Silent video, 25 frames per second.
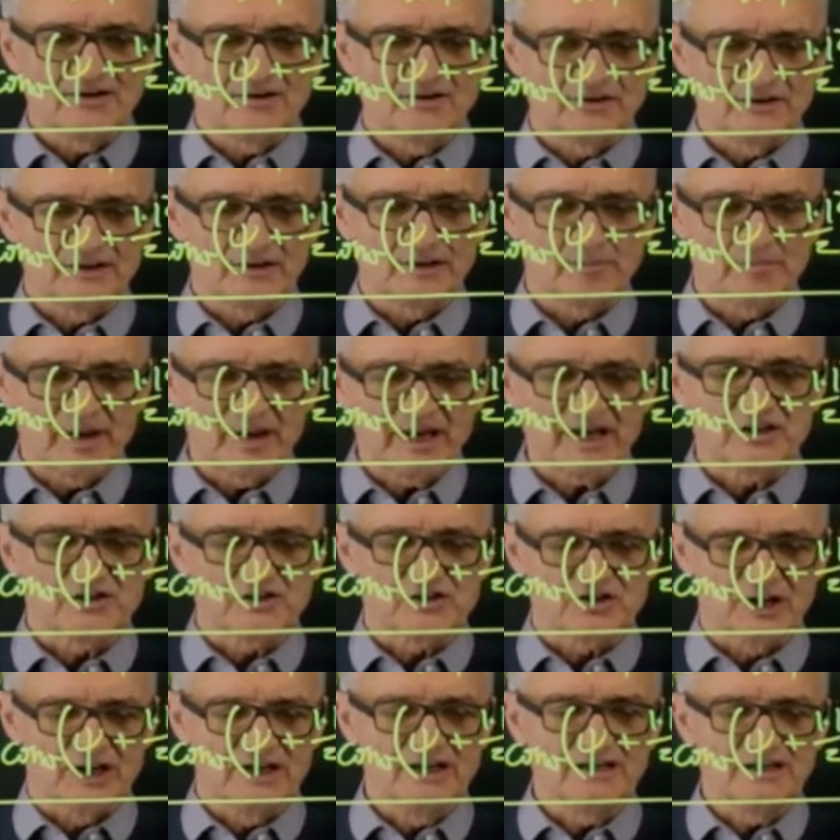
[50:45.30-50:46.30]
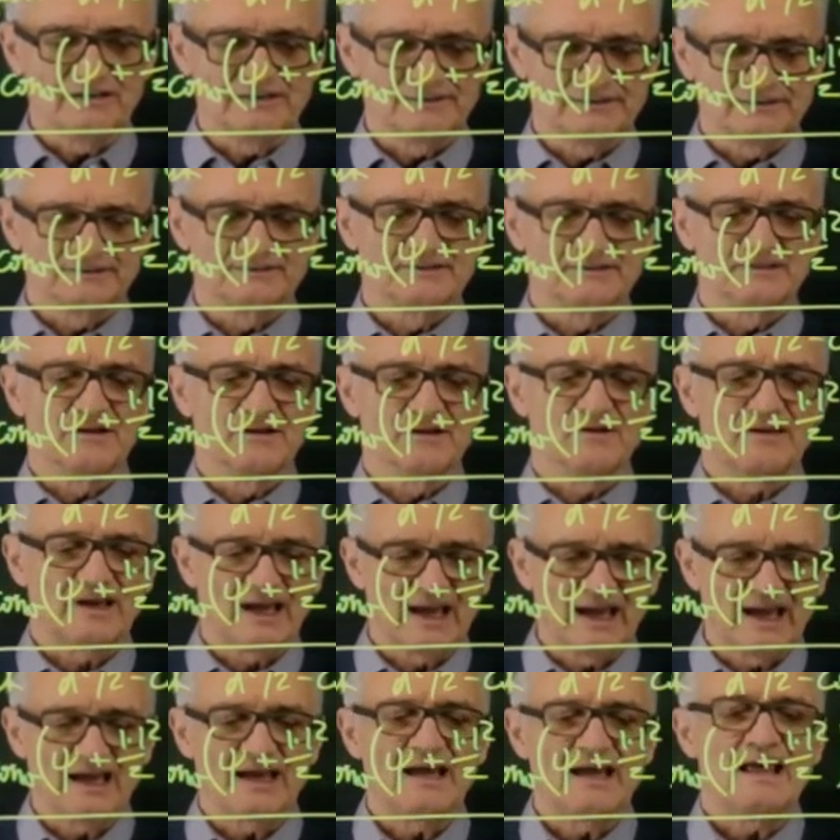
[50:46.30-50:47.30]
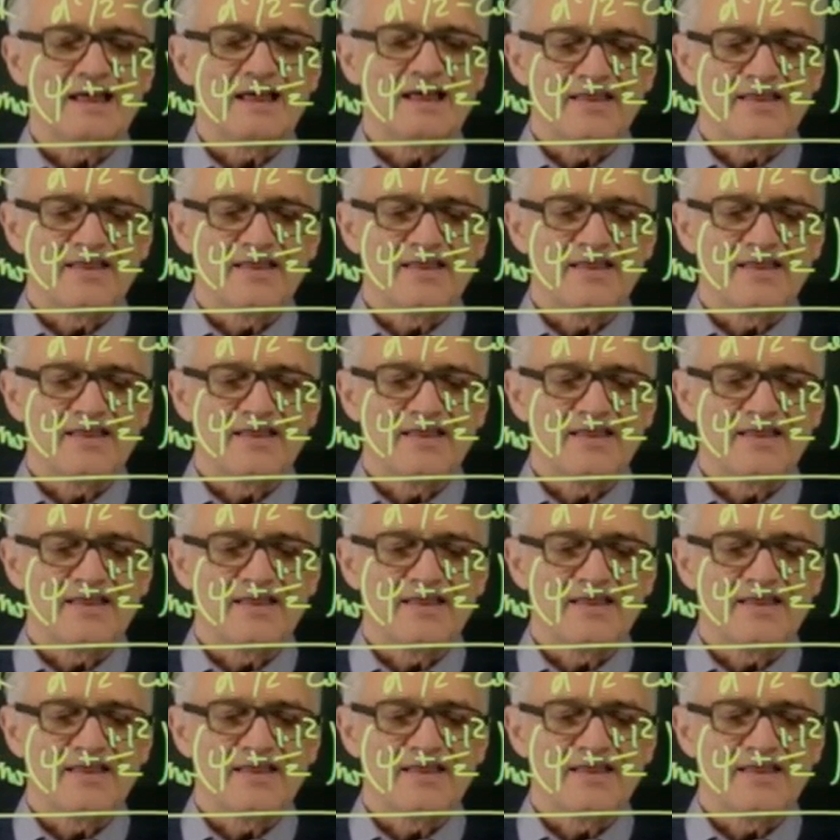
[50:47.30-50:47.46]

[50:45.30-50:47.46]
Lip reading: on the picture, okay,